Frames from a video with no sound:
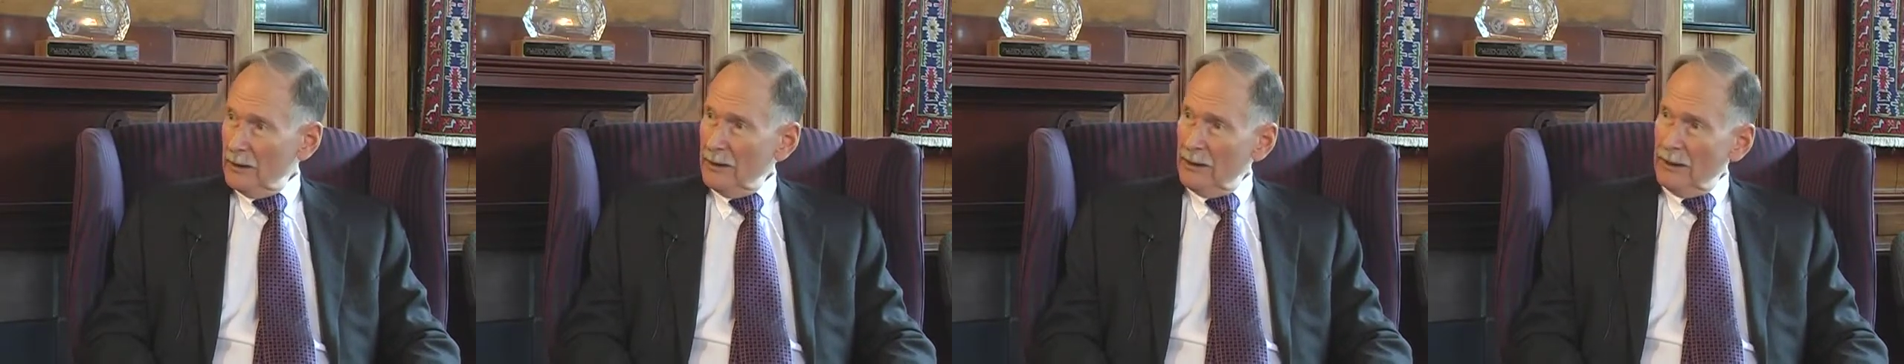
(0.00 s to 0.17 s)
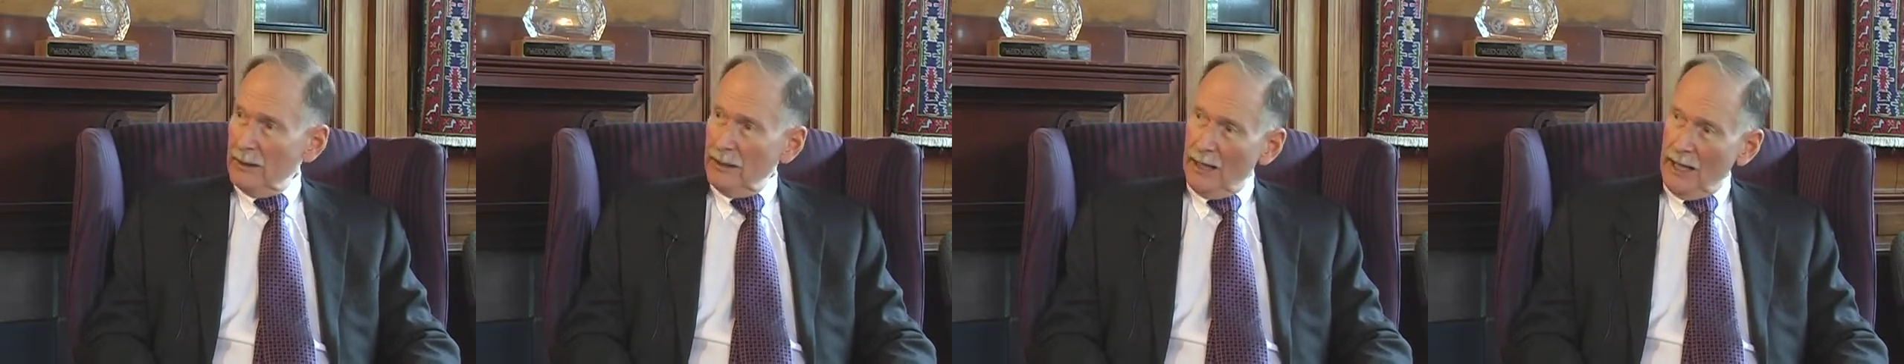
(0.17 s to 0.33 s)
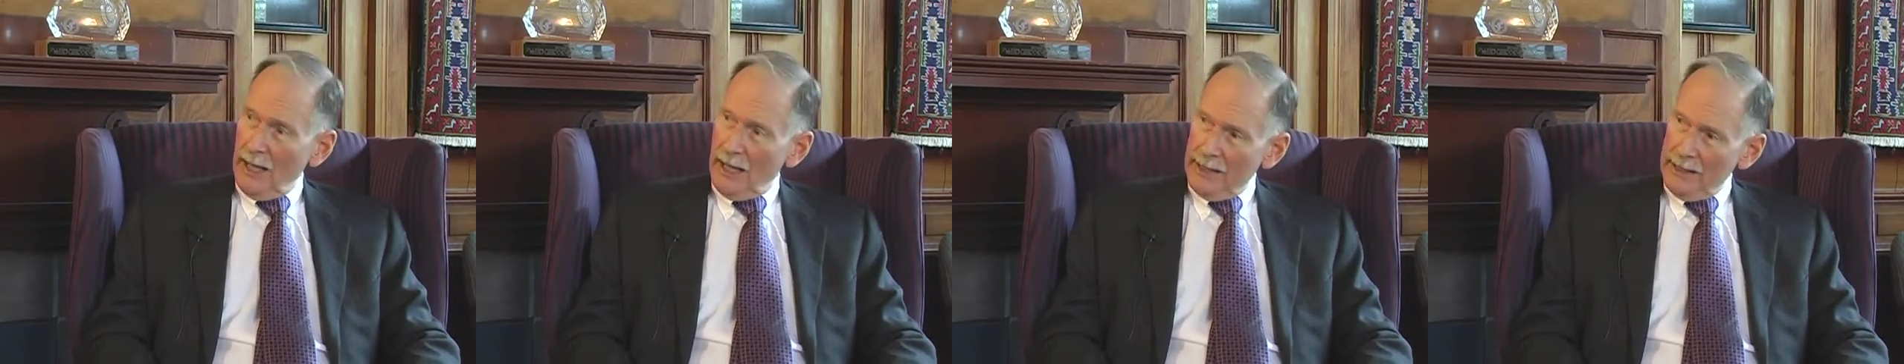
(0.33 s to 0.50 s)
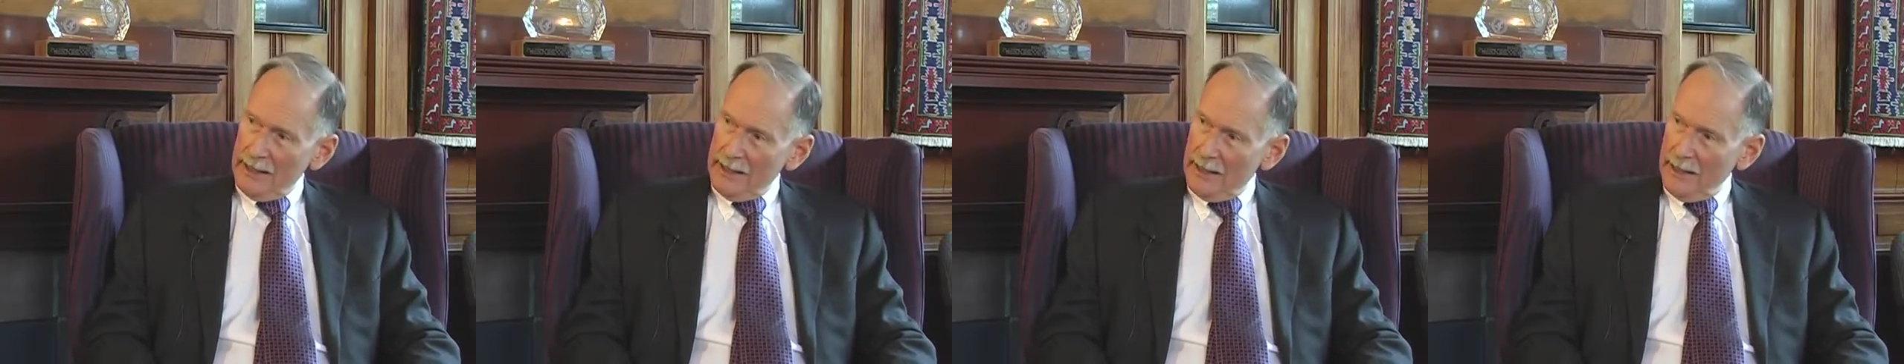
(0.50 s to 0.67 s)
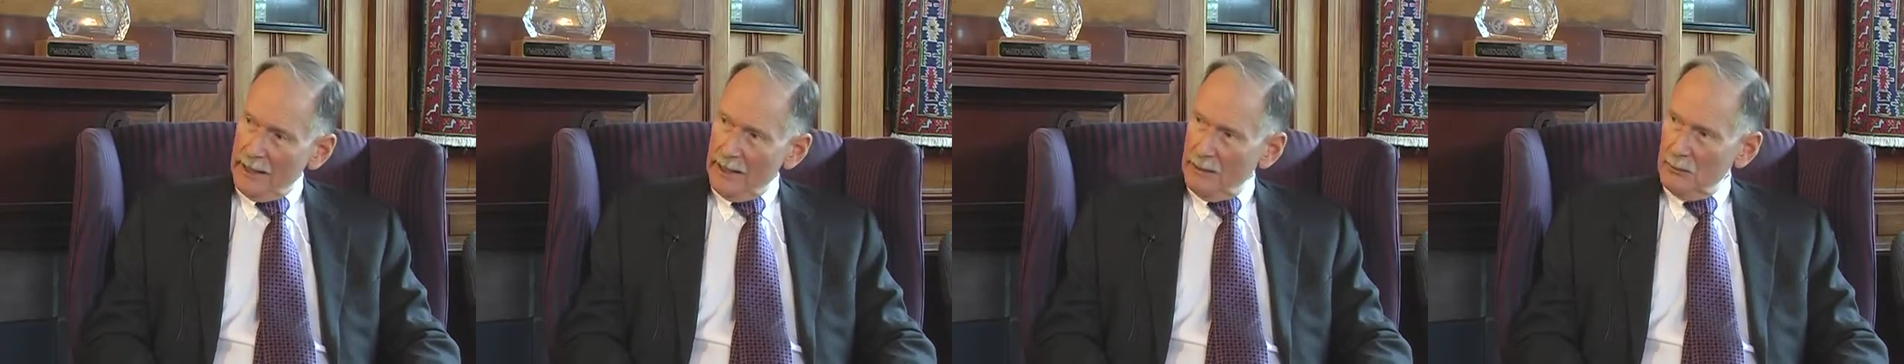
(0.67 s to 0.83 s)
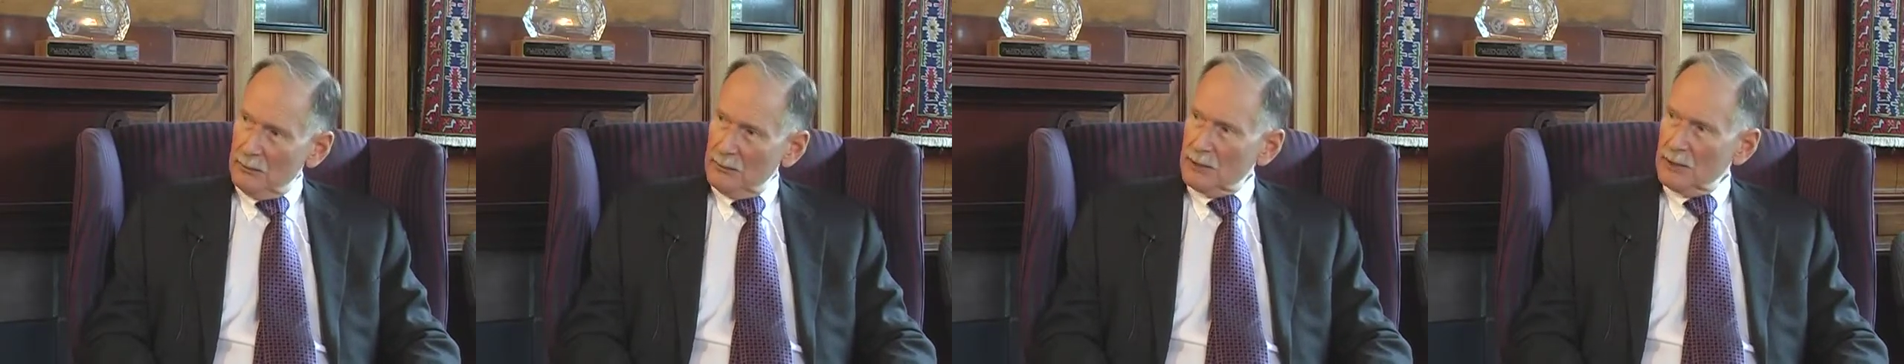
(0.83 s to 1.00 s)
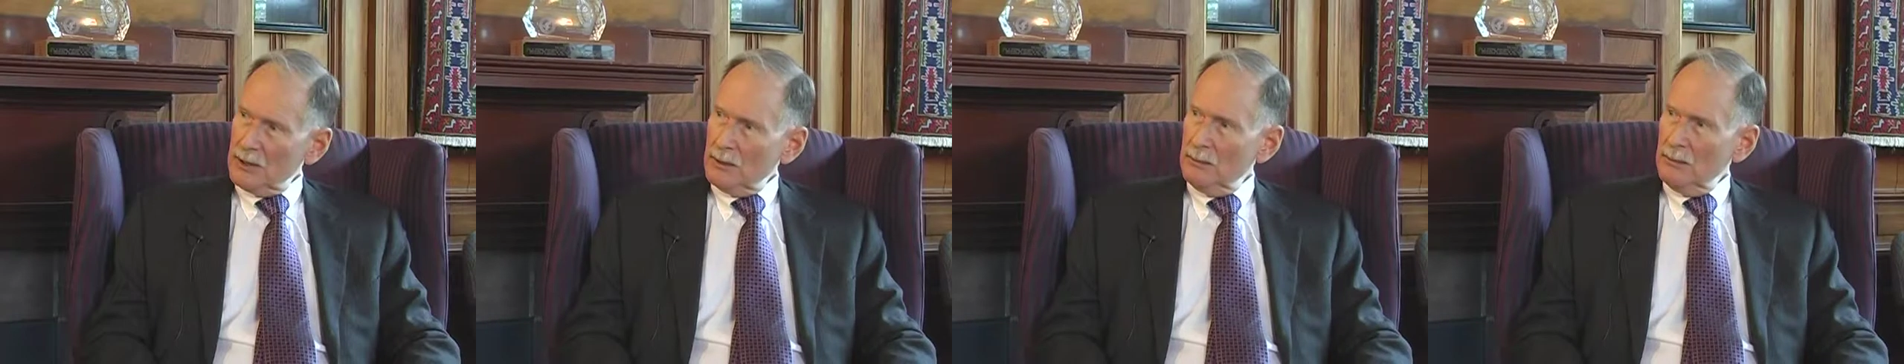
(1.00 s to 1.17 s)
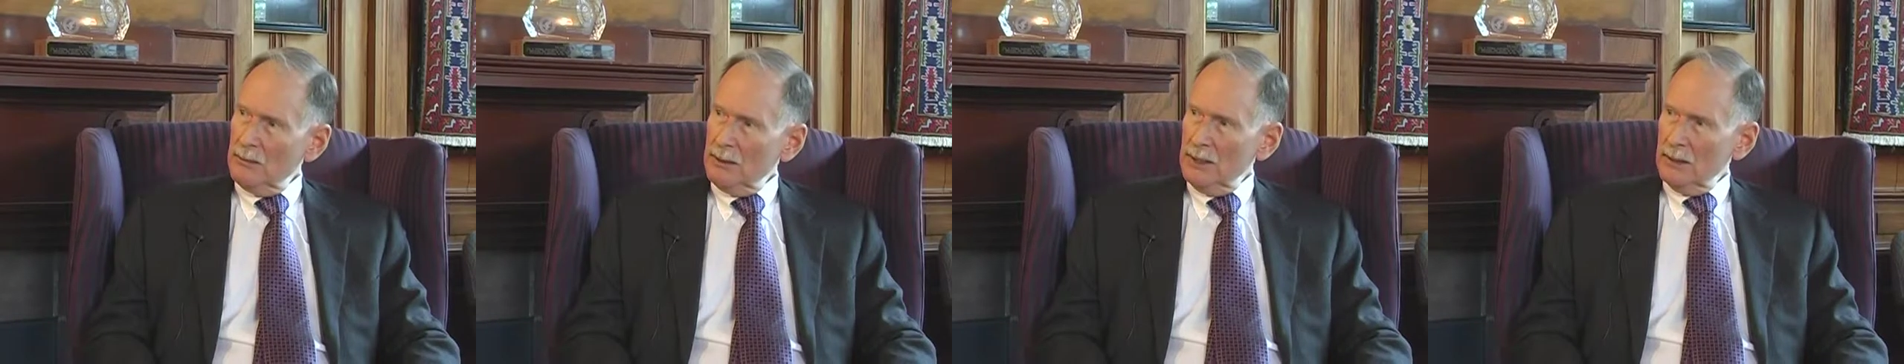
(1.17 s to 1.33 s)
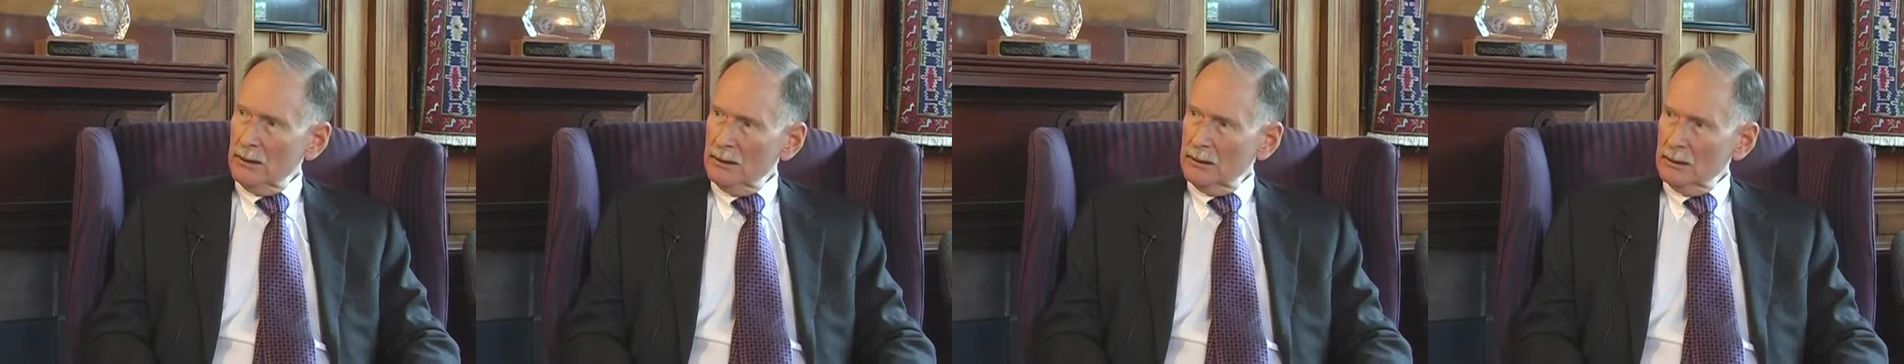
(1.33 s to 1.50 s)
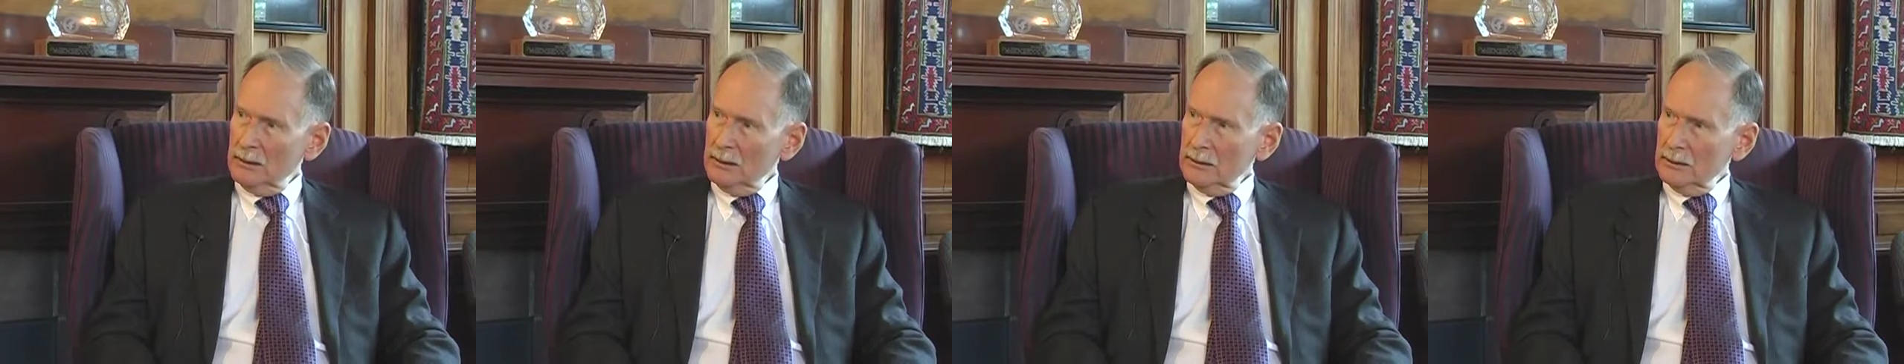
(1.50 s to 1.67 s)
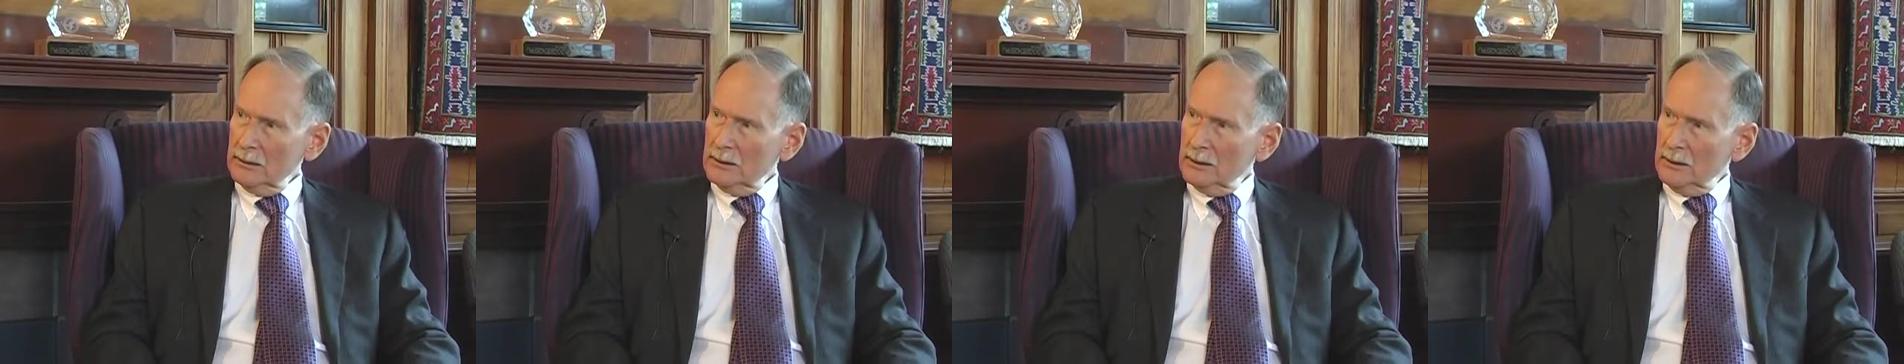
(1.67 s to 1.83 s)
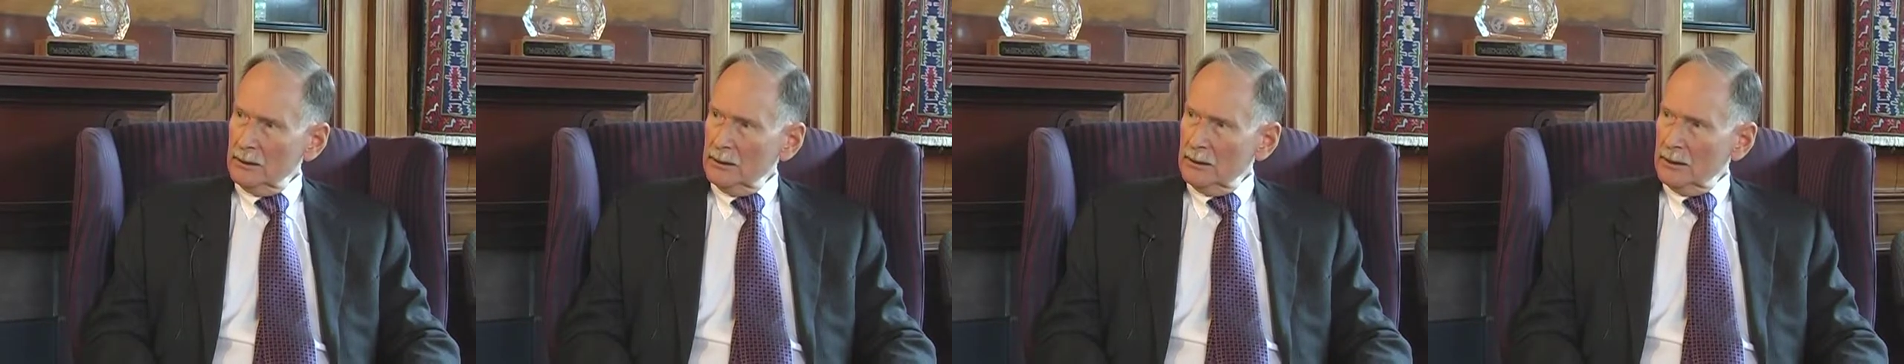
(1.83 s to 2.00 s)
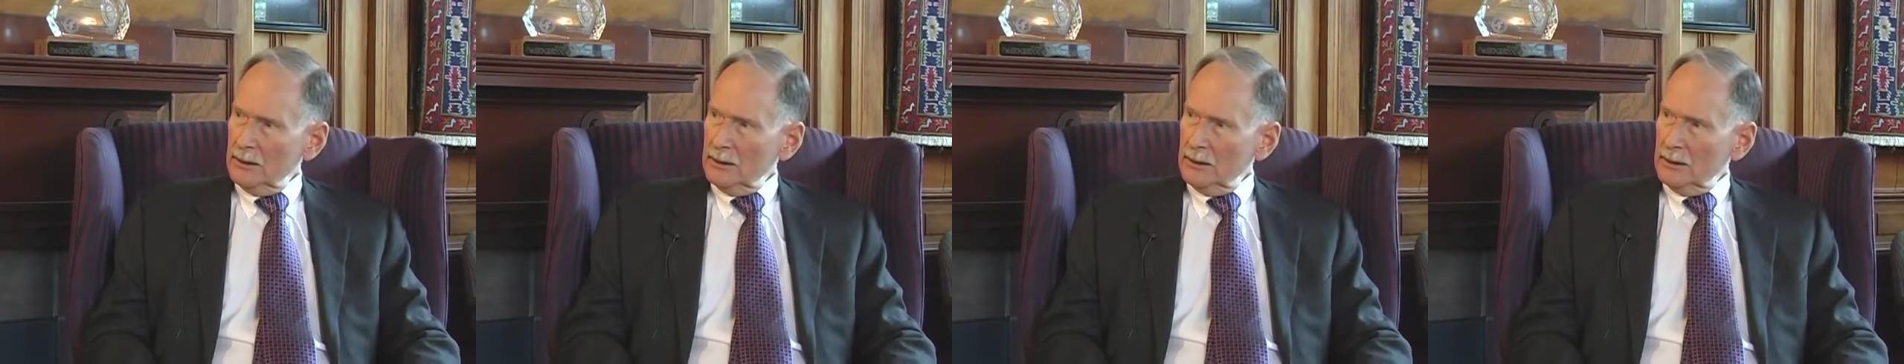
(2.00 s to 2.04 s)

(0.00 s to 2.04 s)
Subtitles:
I came to build